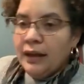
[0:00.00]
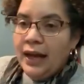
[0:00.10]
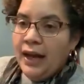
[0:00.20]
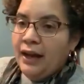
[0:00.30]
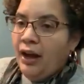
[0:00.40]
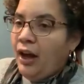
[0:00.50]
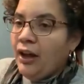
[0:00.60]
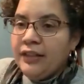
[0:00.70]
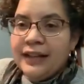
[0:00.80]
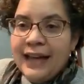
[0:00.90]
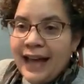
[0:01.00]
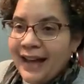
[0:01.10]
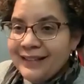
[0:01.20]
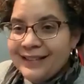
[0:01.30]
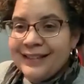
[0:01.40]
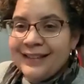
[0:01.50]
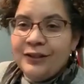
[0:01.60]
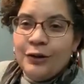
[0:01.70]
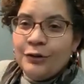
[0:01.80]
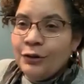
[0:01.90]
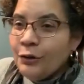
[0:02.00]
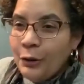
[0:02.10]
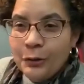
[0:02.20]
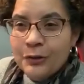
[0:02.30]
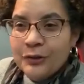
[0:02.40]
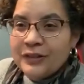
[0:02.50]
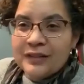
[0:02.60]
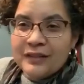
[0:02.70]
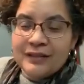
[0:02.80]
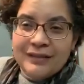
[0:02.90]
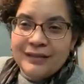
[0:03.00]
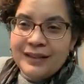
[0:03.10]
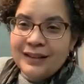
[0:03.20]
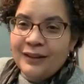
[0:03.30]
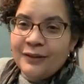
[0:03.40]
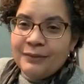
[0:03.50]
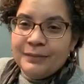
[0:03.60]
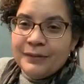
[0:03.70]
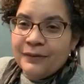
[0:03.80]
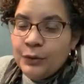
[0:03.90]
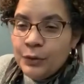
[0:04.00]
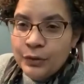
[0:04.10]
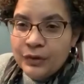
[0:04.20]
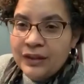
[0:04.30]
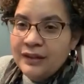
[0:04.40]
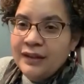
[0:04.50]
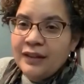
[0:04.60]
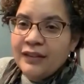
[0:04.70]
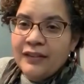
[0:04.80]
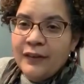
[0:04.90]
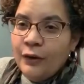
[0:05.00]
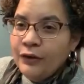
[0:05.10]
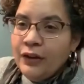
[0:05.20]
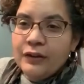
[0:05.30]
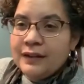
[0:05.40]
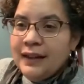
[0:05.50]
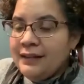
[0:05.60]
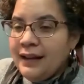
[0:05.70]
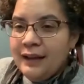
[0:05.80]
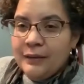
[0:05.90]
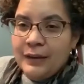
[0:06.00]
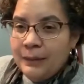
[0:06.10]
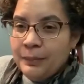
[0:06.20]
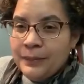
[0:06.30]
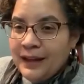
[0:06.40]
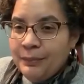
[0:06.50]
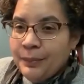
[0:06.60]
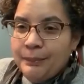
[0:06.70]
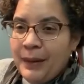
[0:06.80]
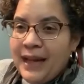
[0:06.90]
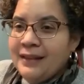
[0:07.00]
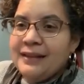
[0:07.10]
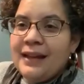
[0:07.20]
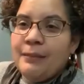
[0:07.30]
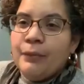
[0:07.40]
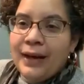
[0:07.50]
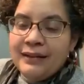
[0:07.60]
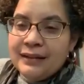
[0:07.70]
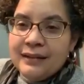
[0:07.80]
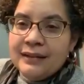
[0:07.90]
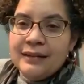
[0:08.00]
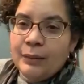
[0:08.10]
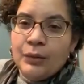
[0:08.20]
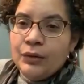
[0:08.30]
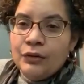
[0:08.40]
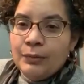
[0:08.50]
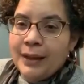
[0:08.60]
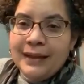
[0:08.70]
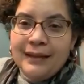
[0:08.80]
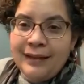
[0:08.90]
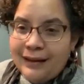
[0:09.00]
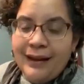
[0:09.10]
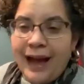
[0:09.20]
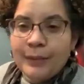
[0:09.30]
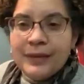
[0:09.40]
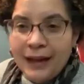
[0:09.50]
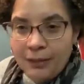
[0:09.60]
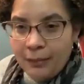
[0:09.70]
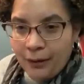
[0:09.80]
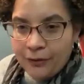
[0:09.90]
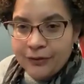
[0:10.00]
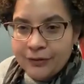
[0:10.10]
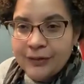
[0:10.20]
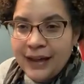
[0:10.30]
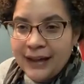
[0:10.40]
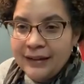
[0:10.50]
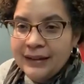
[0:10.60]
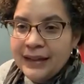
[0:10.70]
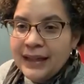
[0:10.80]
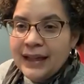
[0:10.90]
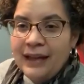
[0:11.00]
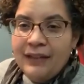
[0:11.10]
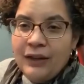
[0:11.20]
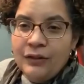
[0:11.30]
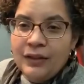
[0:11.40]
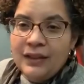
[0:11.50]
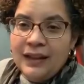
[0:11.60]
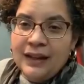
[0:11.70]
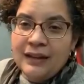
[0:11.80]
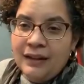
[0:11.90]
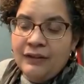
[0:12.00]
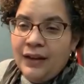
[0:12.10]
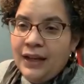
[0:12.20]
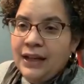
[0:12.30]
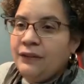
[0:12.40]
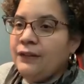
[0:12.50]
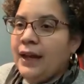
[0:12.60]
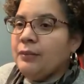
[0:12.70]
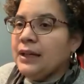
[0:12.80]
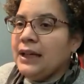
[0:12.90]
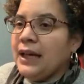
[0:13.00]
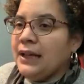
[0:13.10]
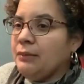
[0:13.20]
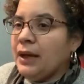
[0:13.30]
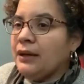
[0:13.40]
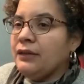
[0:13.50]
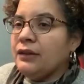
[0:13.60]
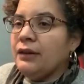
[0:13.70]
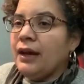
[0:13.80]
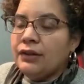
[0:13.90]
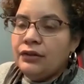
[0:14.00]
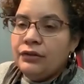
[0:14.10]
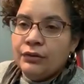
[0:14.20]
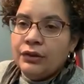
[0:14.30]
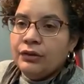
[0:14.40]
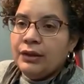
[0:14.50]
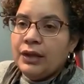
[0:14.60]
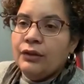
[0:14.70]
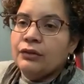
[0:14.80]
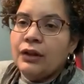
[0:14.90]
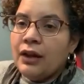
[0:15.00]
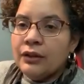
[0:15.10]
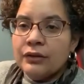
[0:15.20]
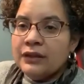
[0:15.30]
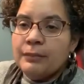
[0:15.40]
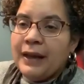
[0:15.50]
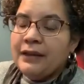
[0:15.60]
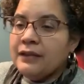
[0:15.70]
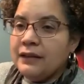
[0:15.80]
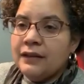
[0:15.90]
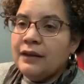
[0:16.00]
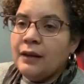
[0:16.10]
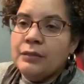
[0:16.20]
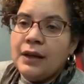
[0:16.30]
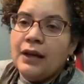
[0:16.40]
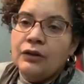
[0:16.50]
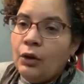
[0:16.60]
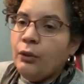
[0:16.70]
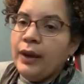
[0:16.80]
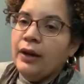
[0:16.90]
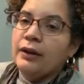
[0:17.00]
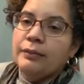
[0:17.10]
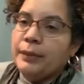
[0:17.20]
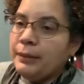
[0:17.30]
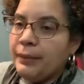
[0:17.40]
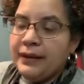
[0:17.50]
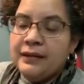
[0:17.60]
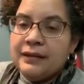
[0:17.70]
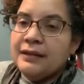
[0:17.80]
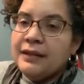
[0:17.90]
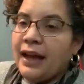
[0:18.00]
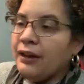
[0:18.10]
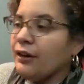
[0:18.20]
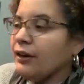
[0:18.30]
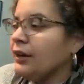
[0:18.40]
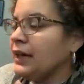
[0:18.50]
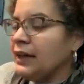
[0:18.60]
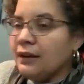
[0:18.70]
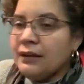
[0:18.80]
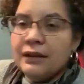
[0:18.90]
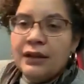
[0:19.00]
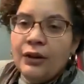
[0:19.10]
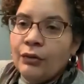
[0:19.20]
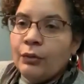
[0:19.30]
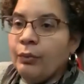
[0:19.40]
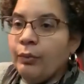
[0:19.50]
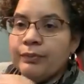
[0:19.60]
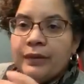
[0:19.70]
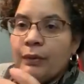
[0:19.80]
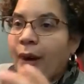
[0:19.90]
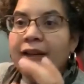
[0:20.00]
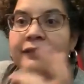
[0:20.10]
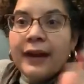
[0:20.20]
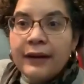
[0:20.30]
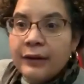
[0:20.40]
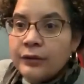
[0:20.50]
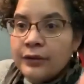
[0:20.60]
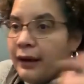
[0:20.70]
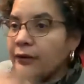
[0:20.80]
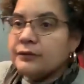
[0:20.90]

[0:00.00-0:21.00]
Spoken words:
All the gas, clothes, food, those are they say they pay the same prices as someone who's making 10 times that amount. Okay. And then you think of any family, any month you have a $200 to $300 expense that just comes out of nowhere, a busted tire, the Wi-Fi goes out,